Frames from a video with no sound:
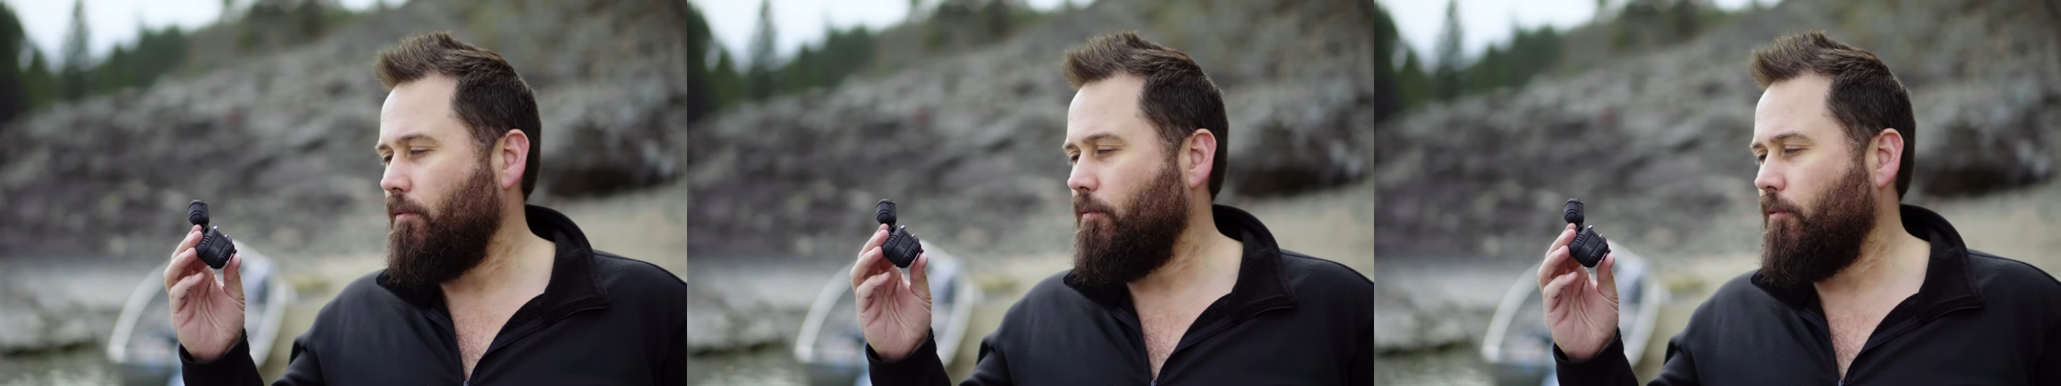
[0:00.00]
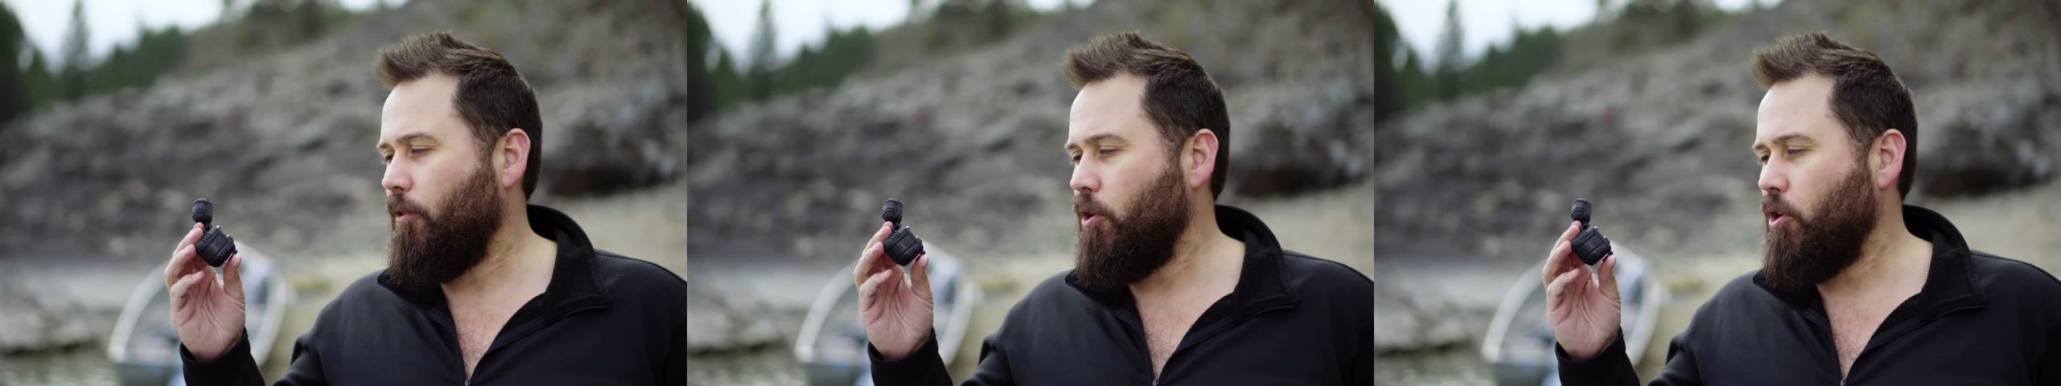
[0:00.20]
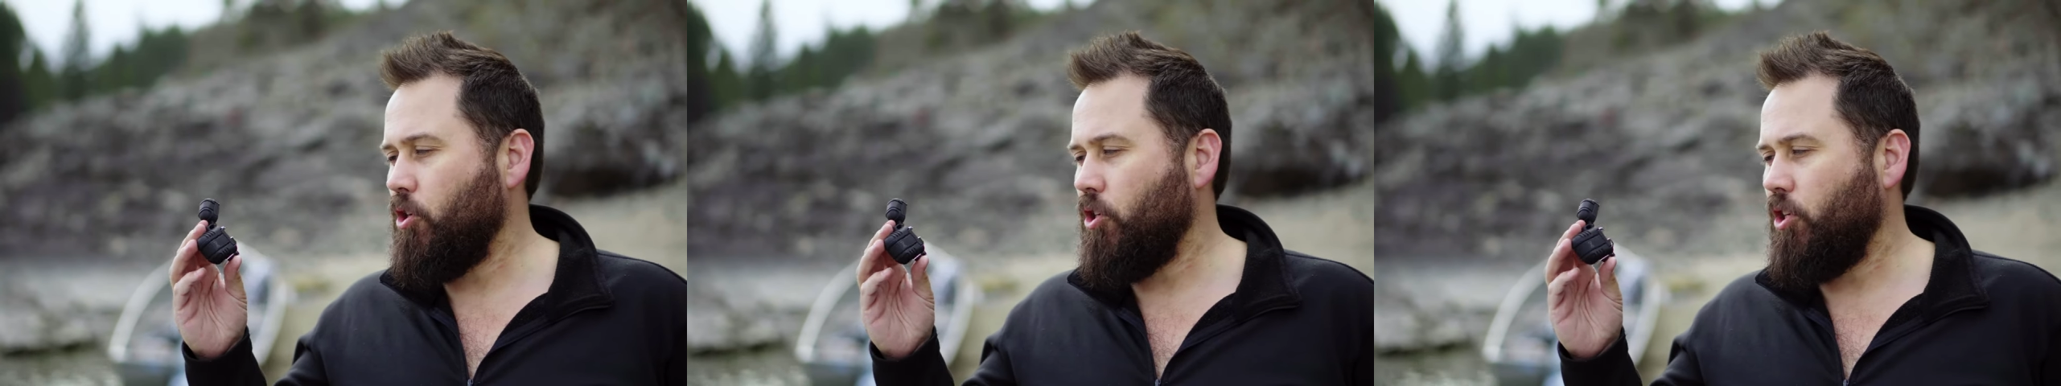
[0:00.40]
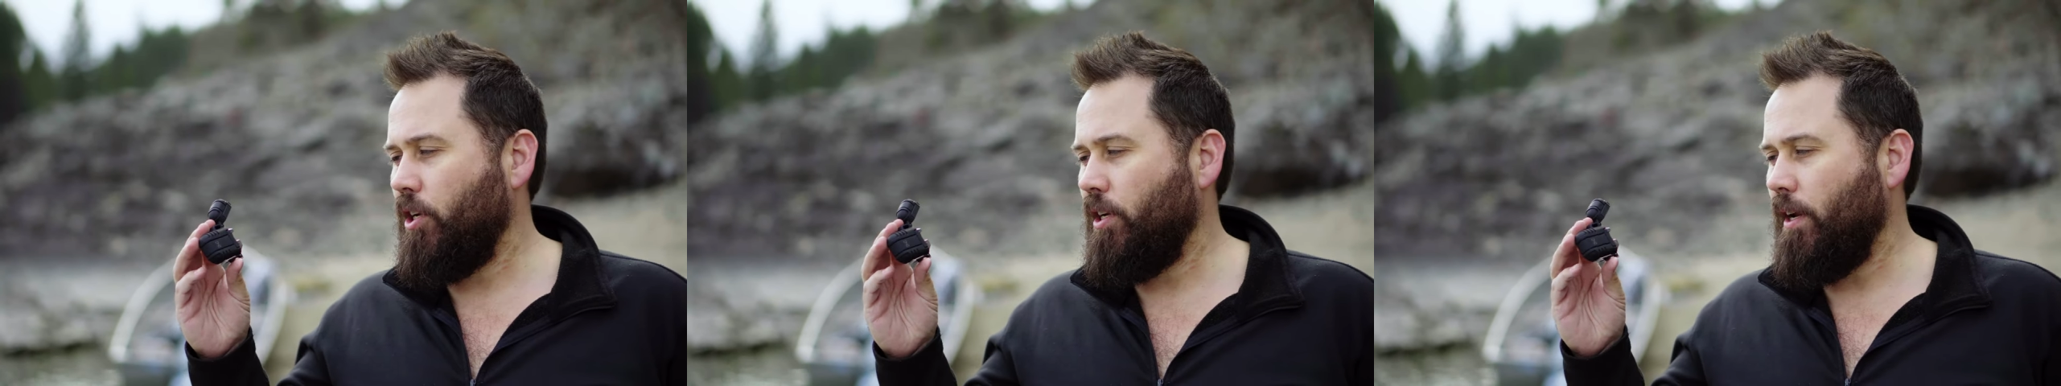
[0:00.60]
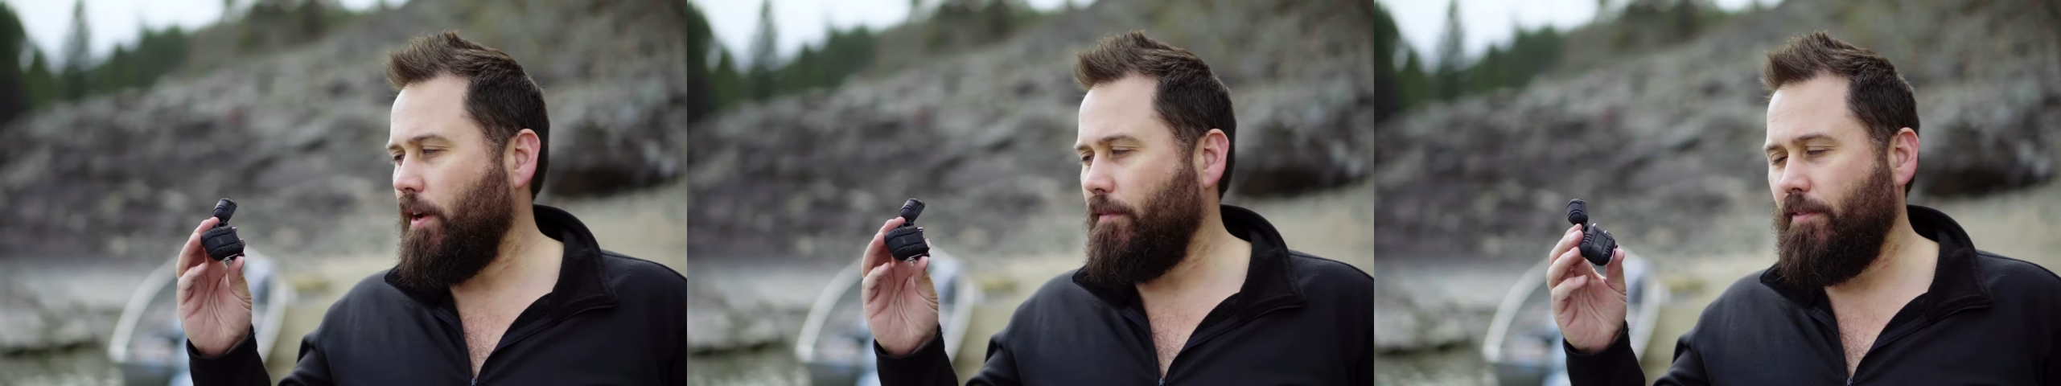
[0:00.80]

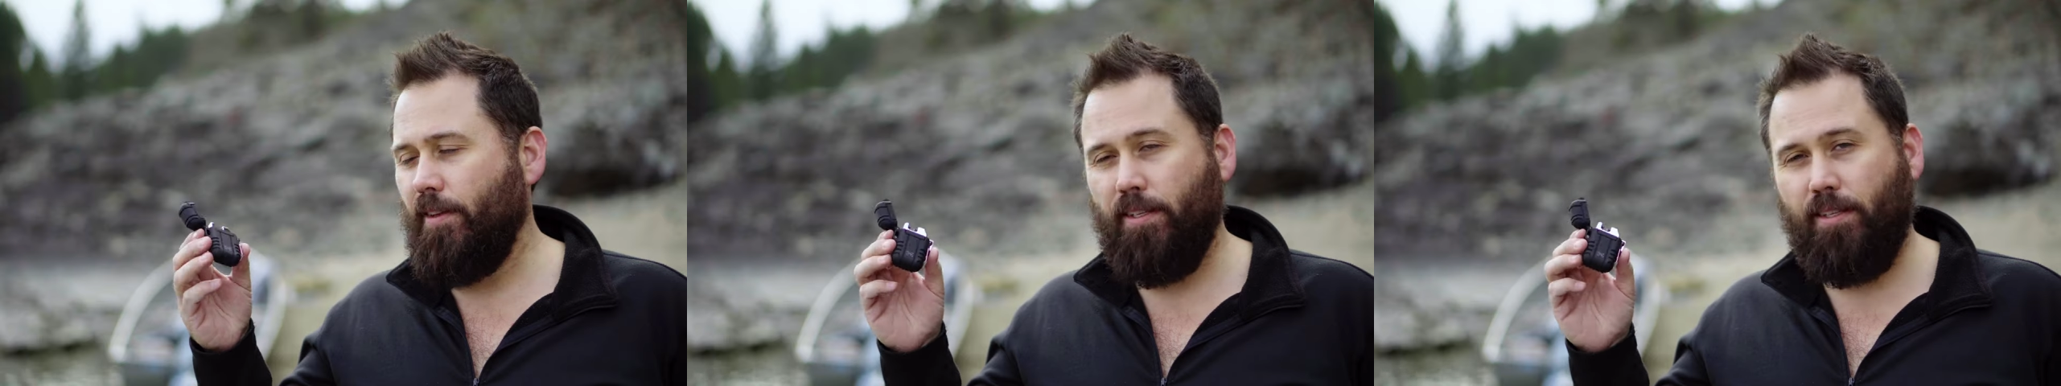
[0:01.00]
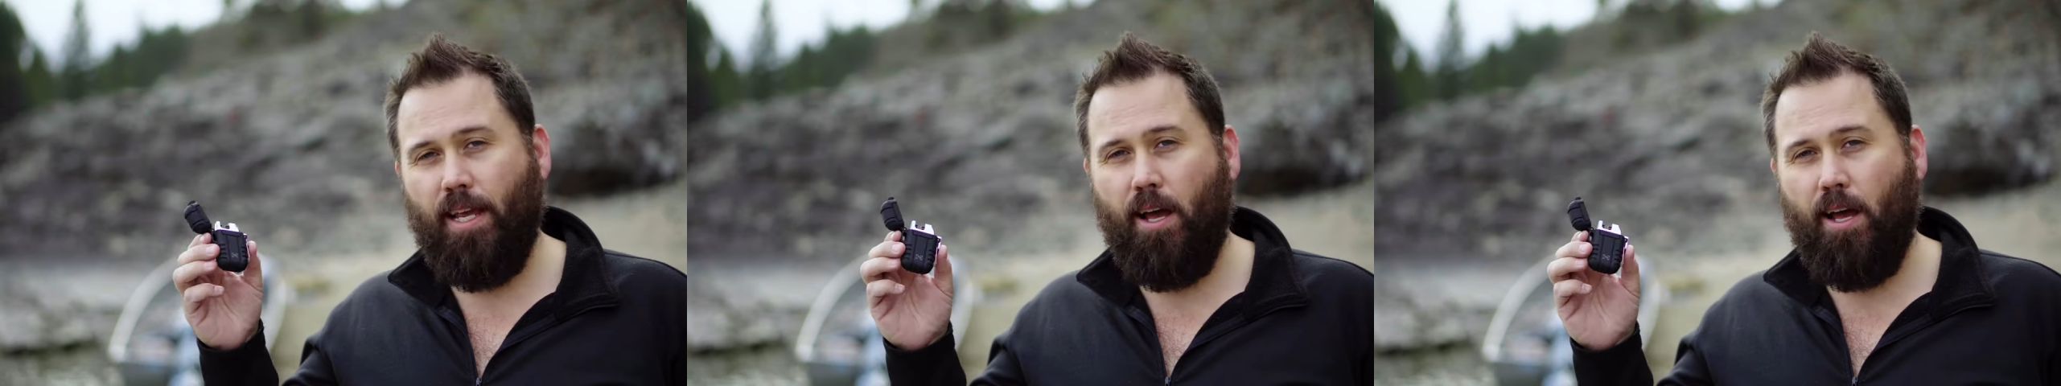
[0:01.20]
version of this